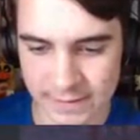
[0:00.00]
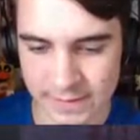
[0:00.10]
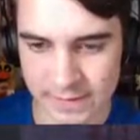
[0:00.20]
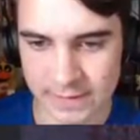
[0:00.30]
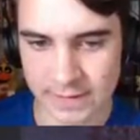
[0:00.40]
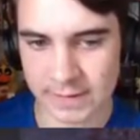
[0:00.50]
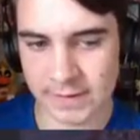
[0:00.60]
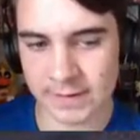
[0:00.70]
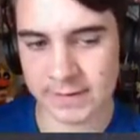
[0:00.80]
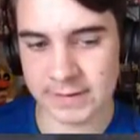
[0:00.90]

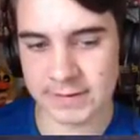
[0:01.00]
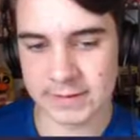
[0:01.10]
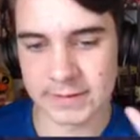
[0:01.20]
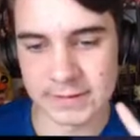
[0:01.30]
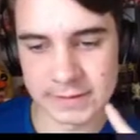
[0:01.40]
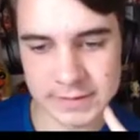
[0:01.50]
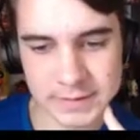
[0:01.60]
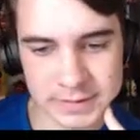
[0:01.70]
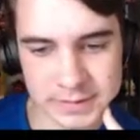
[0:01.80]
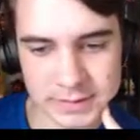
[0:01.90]

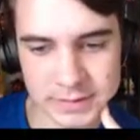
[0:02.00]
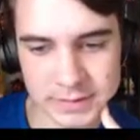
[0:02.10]
(no one is talking)